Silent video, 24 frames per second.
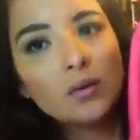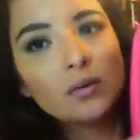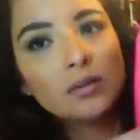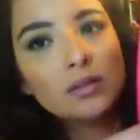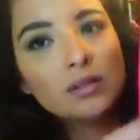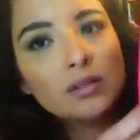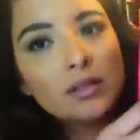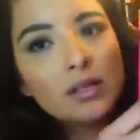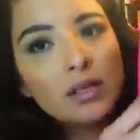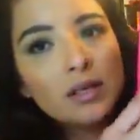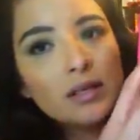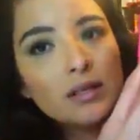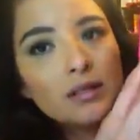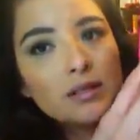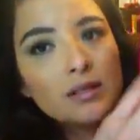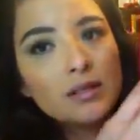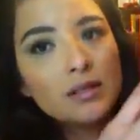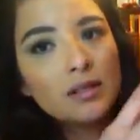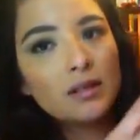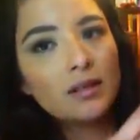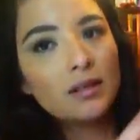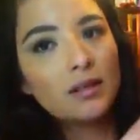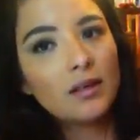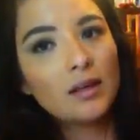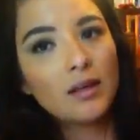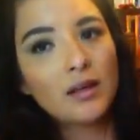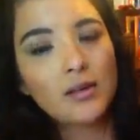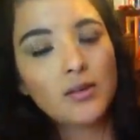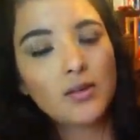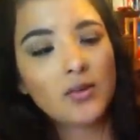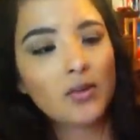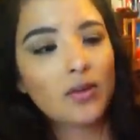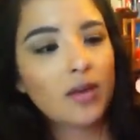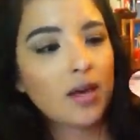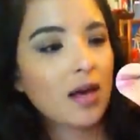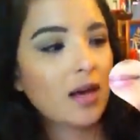gold studs.
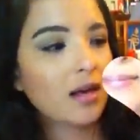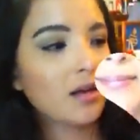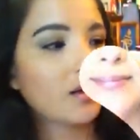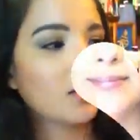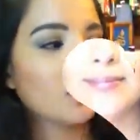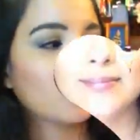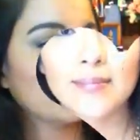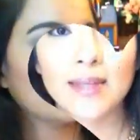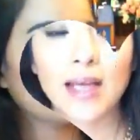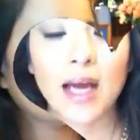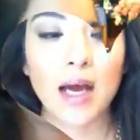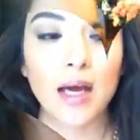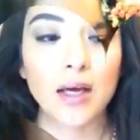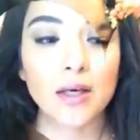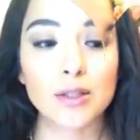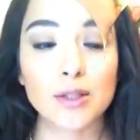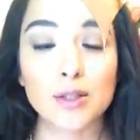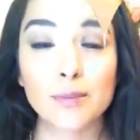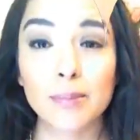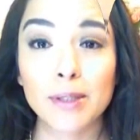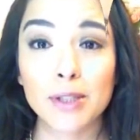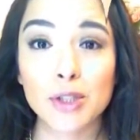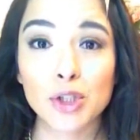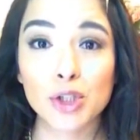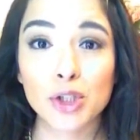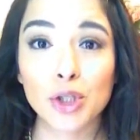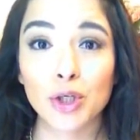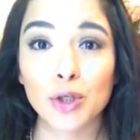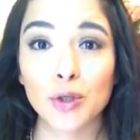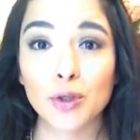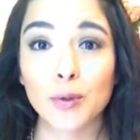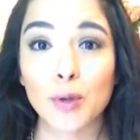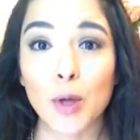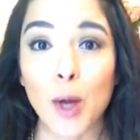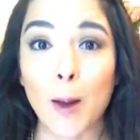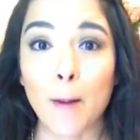You can't go wrong. I also made sure
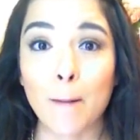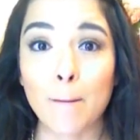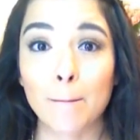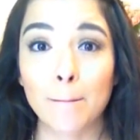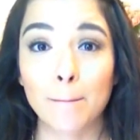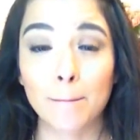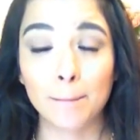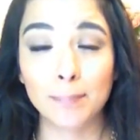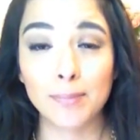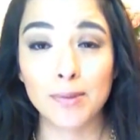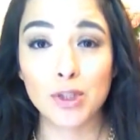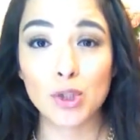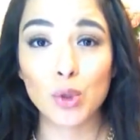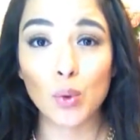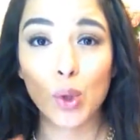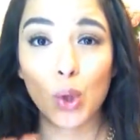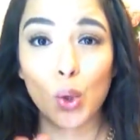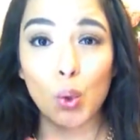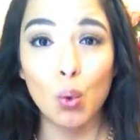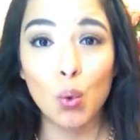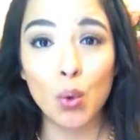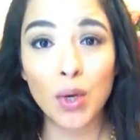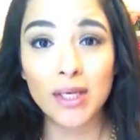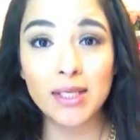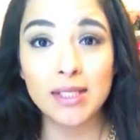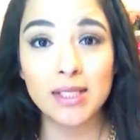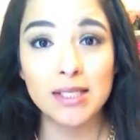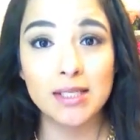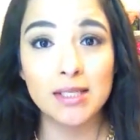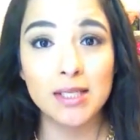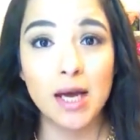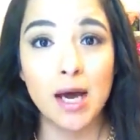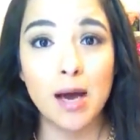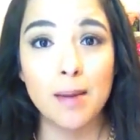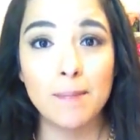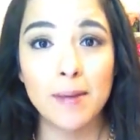to do a quick
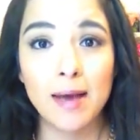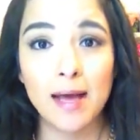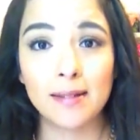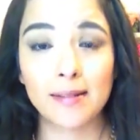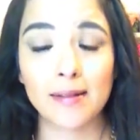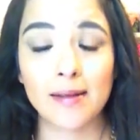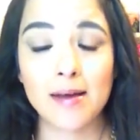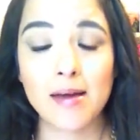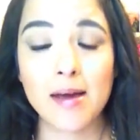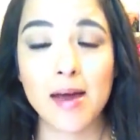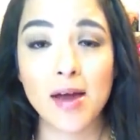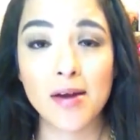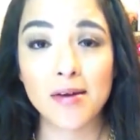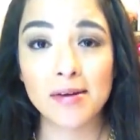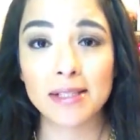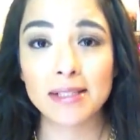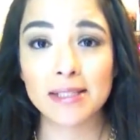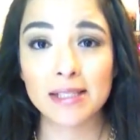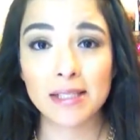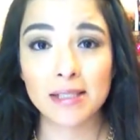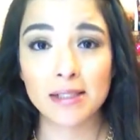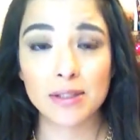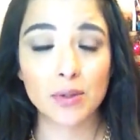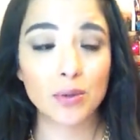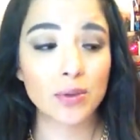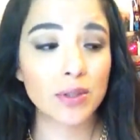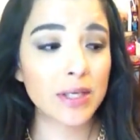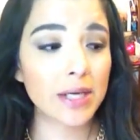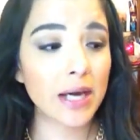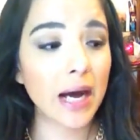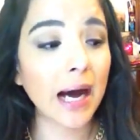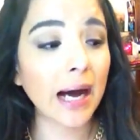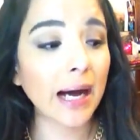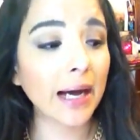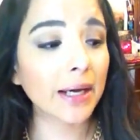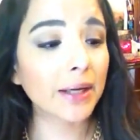stop at the hair
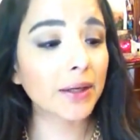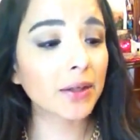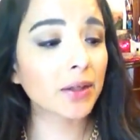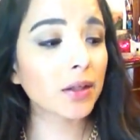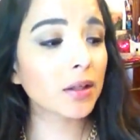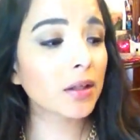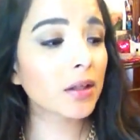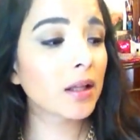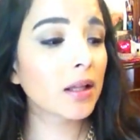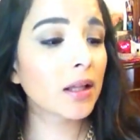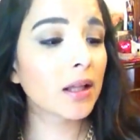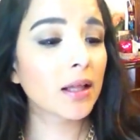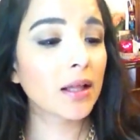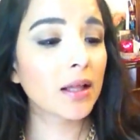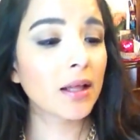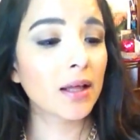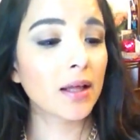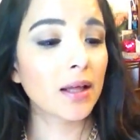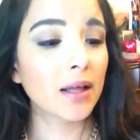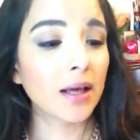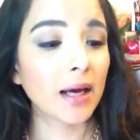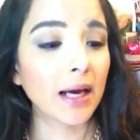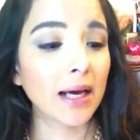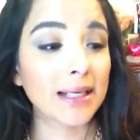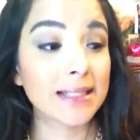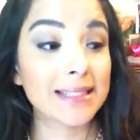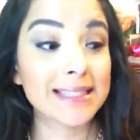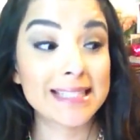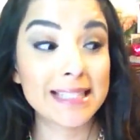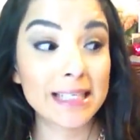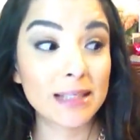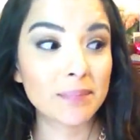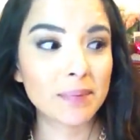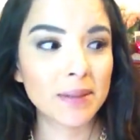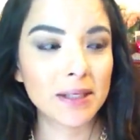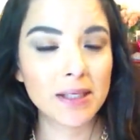accessory aisle. I
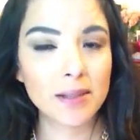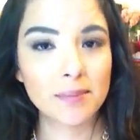did